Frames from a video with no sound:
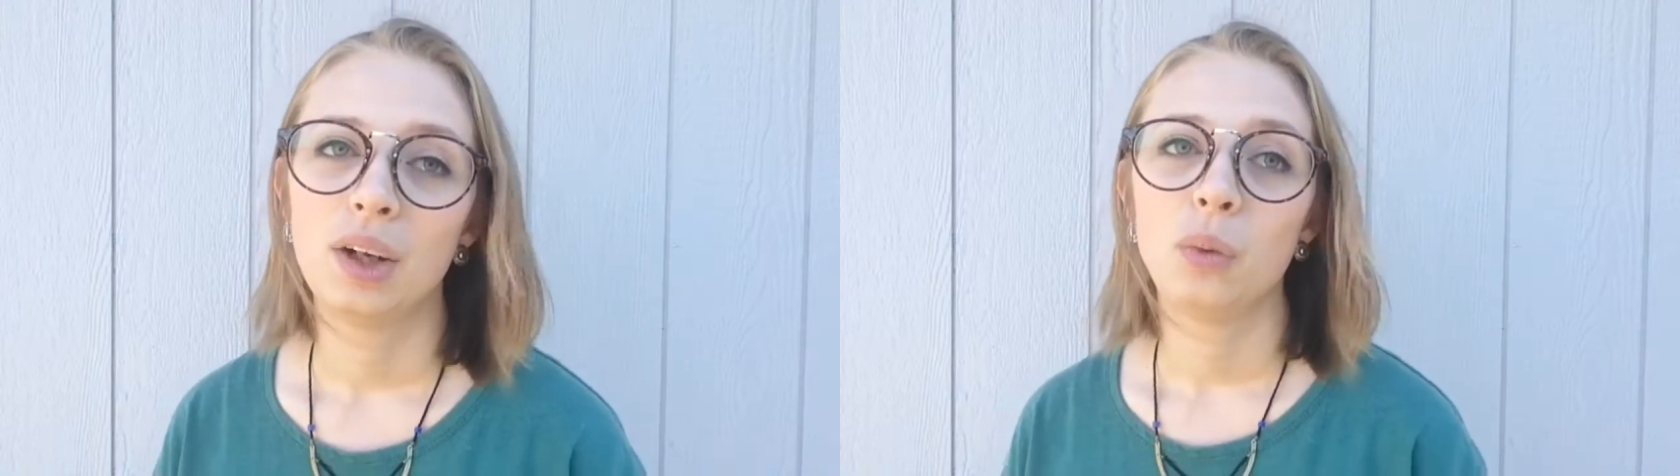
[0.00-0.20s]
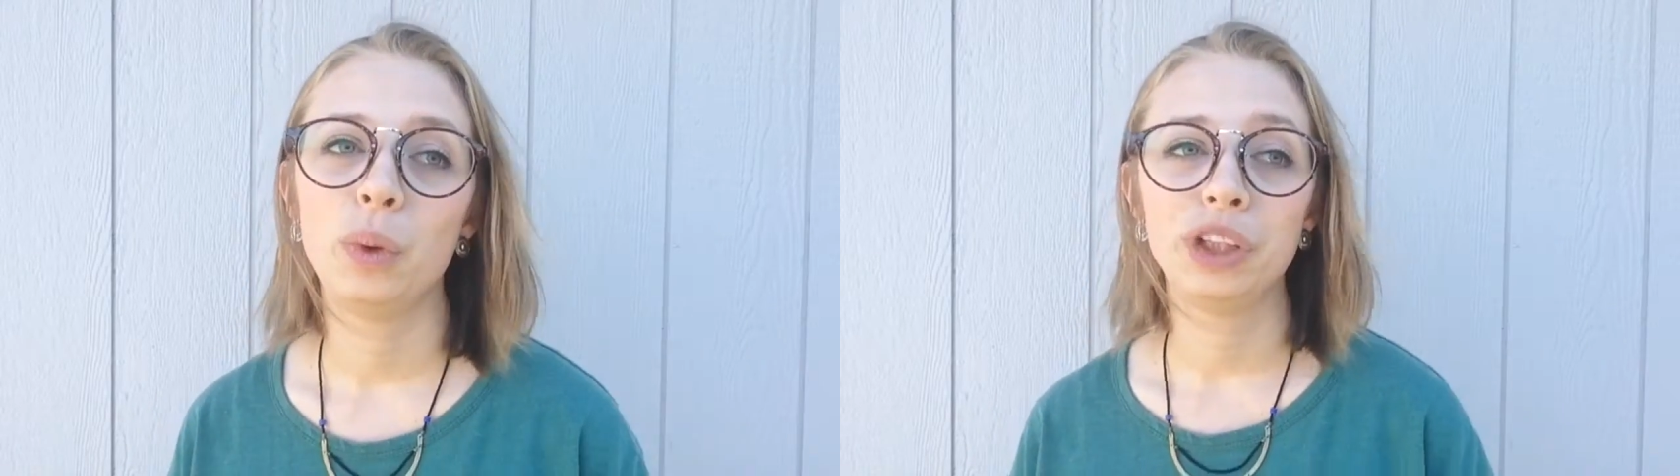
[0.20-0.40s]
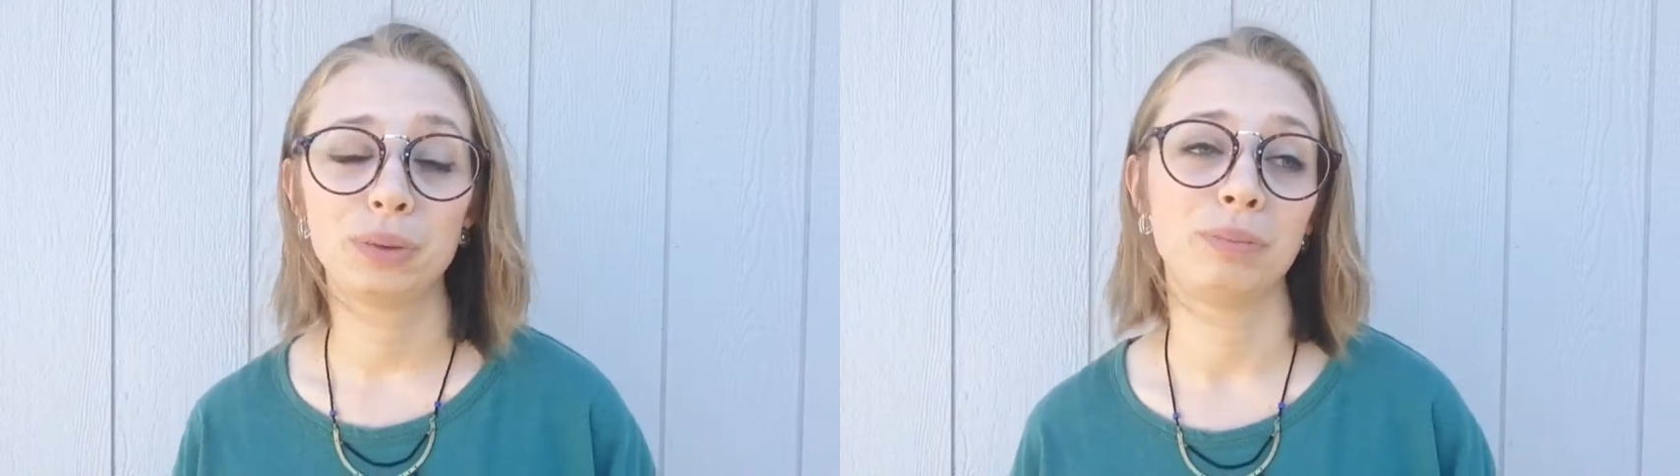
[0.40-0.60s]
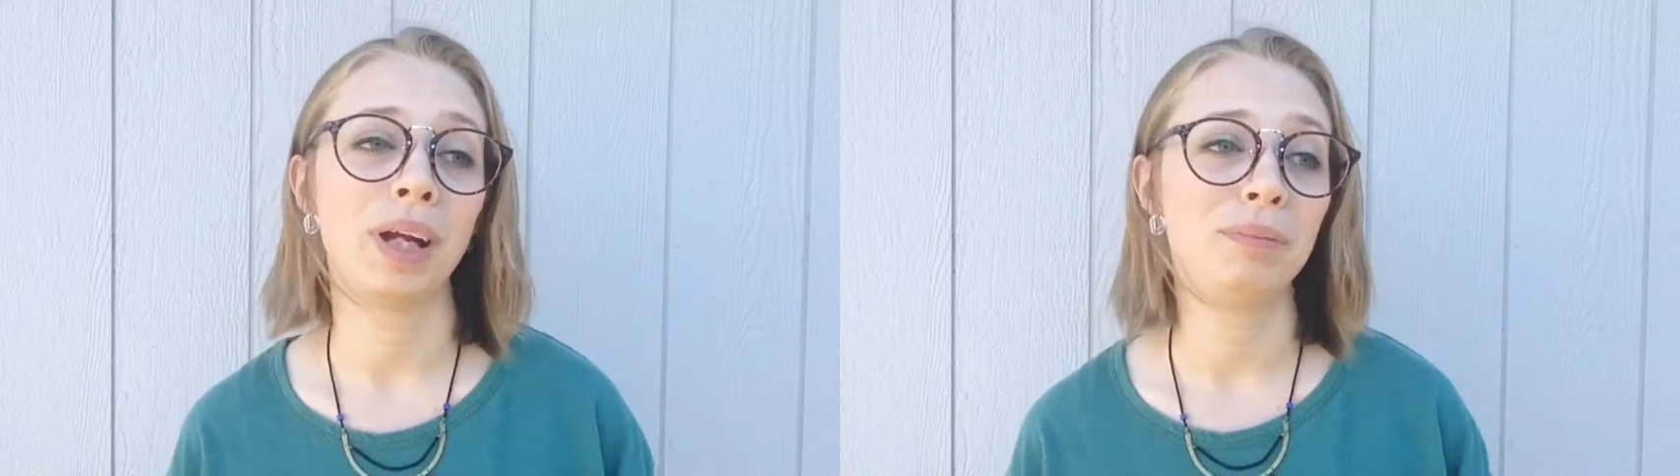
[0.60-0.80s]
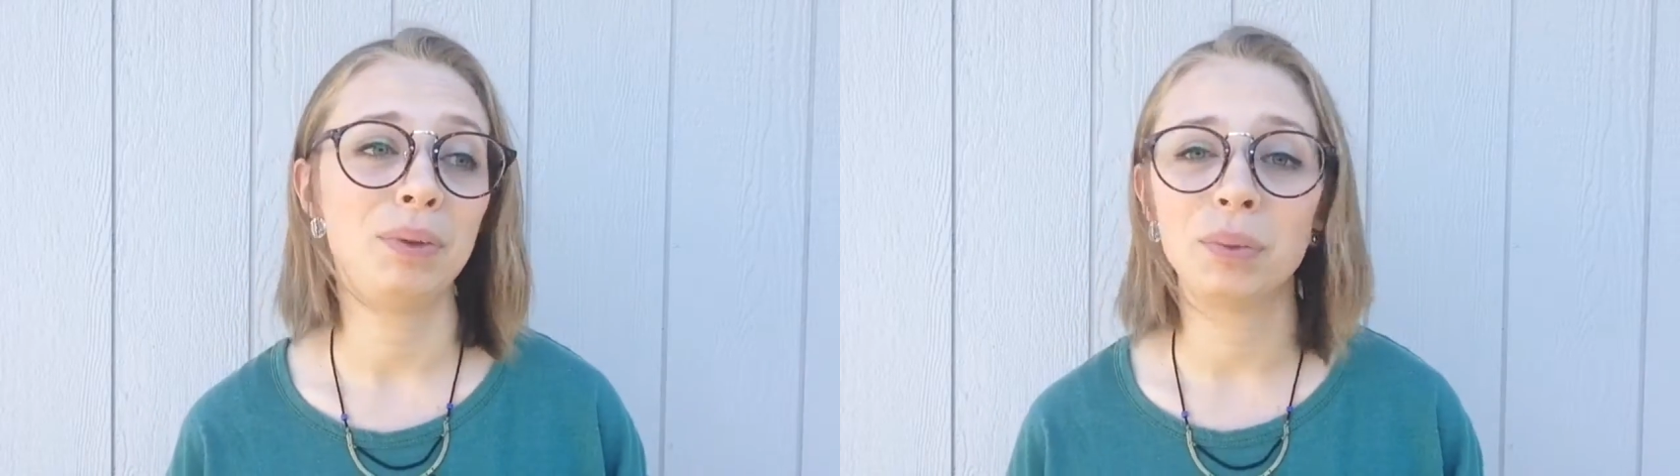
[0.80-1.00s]
which
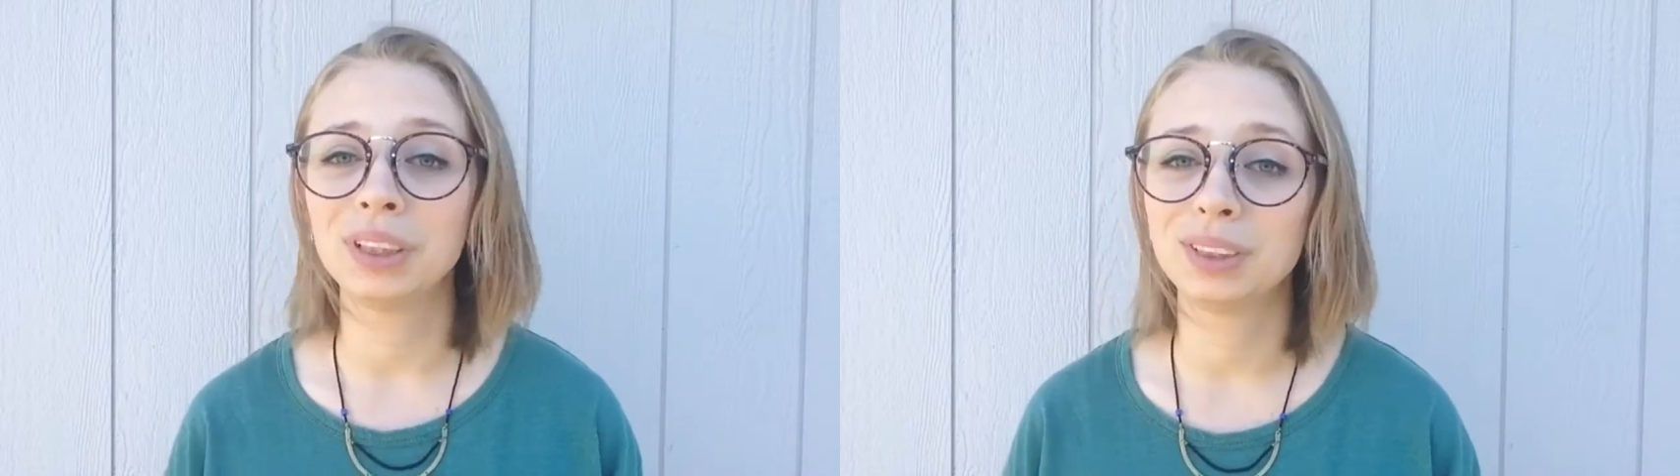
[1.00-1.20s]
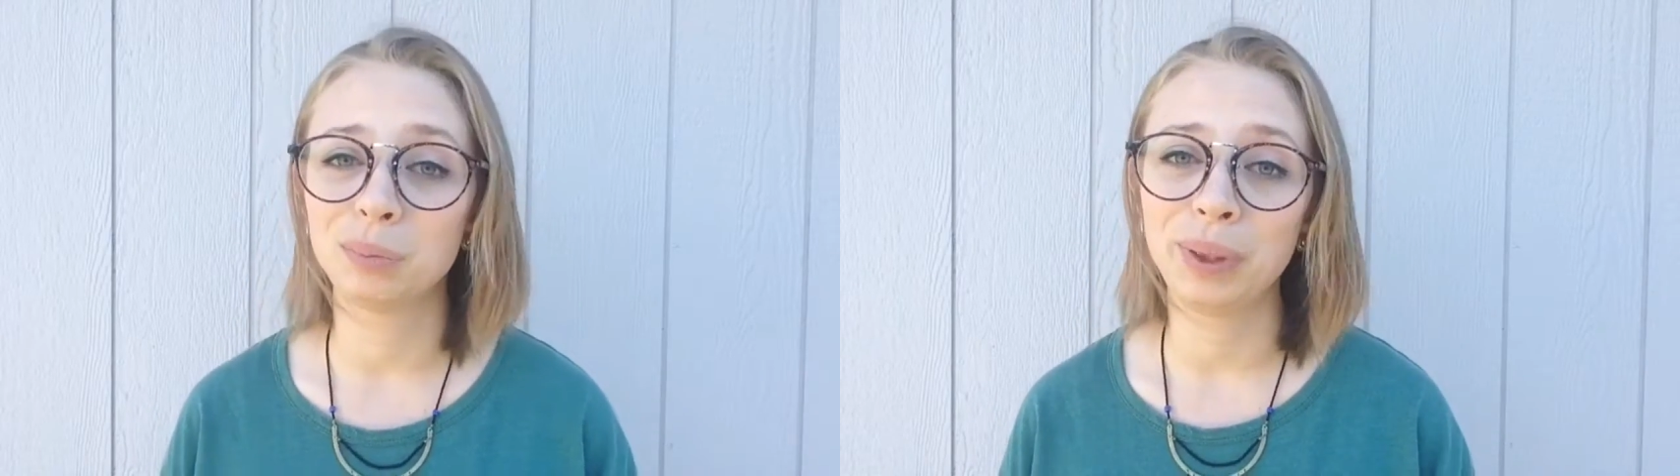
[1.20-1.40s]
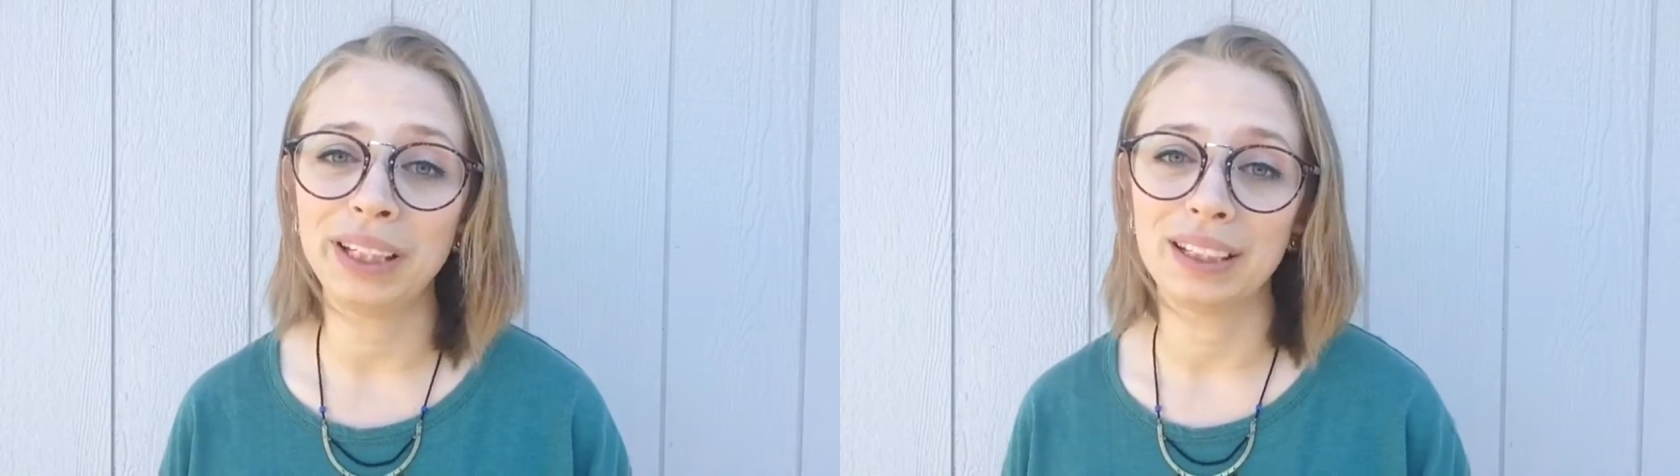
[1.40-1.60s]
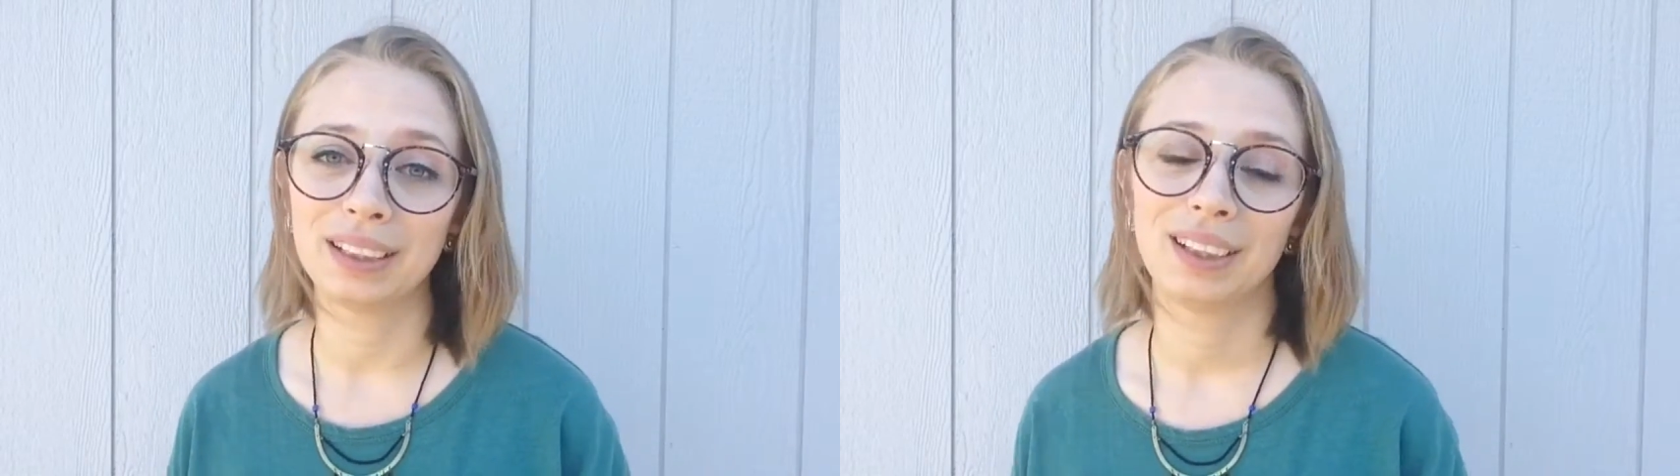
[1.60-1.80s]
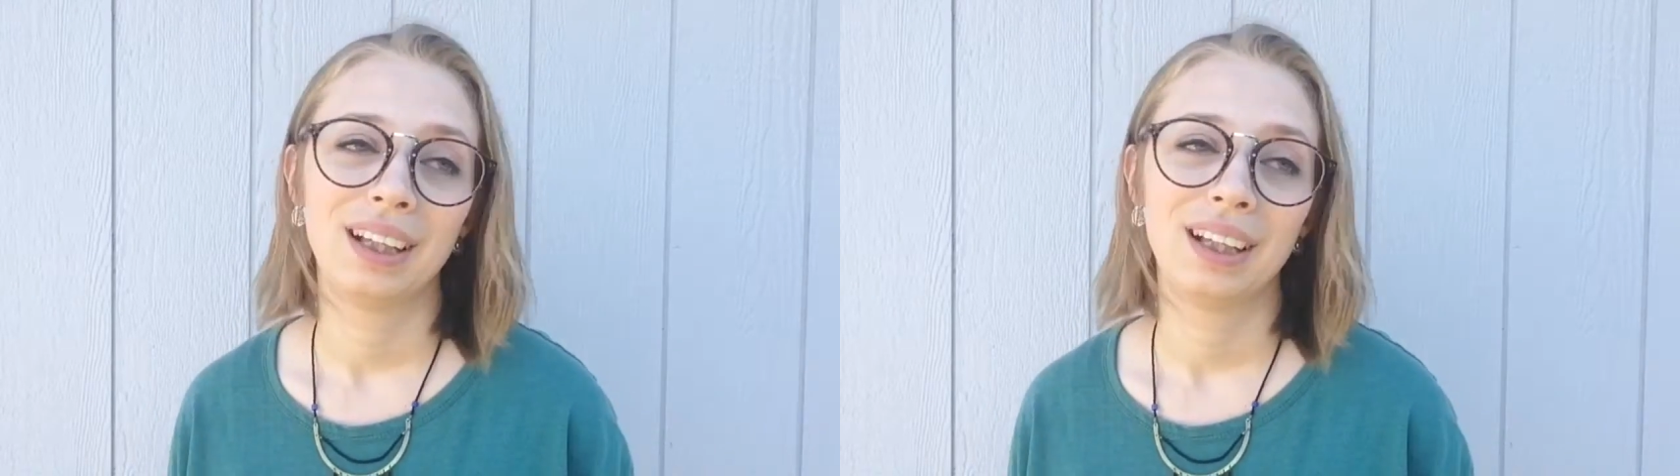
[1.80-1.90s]
might be once a week.